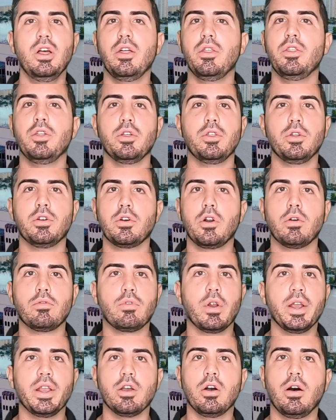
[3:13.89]
They're
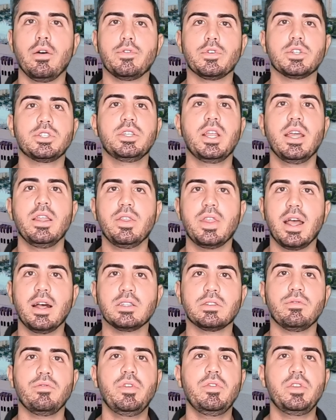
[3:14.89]
writing offers
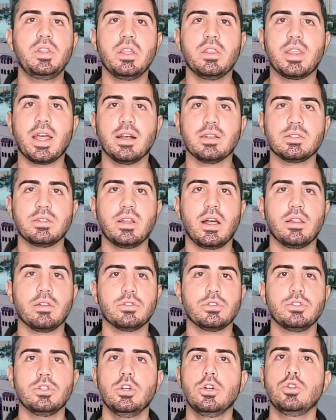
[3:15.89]
$10,000, $15,000,
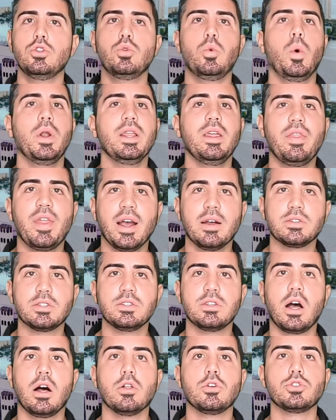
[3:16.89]

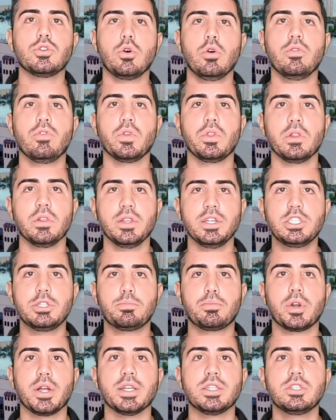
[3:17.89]
$20,000 over the
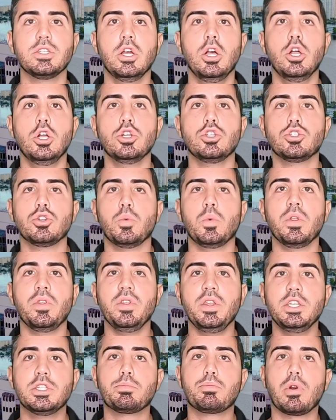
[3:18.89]
list price. So when
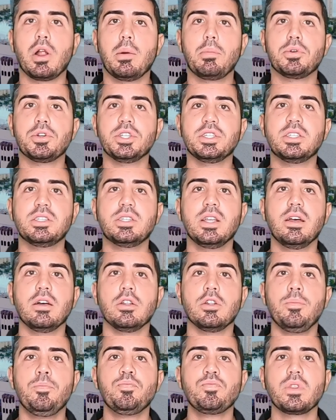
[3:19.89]
these properties
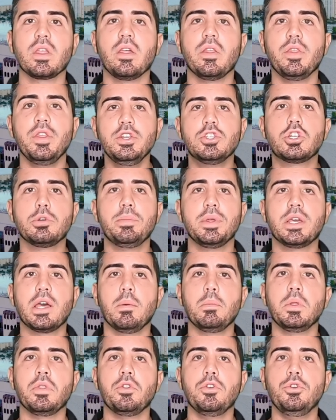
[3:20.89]
sell, these are
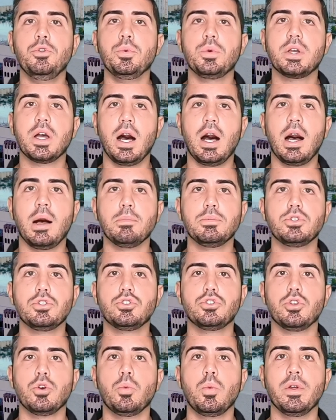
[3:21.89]
becoming the new
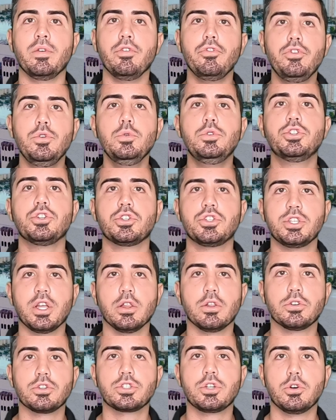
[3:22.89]
comps. So when future
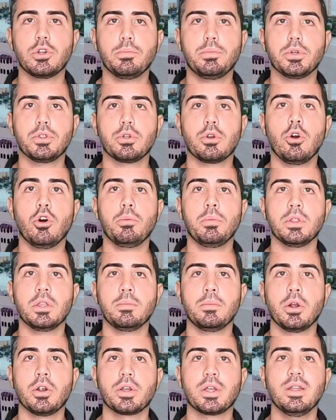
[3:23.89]
sellers go to put their home on the
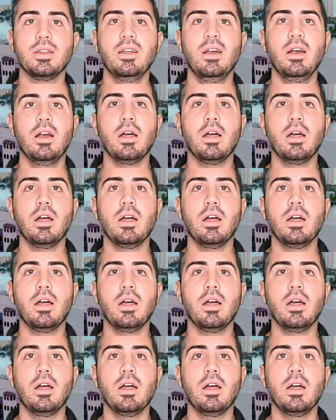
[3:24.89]
market,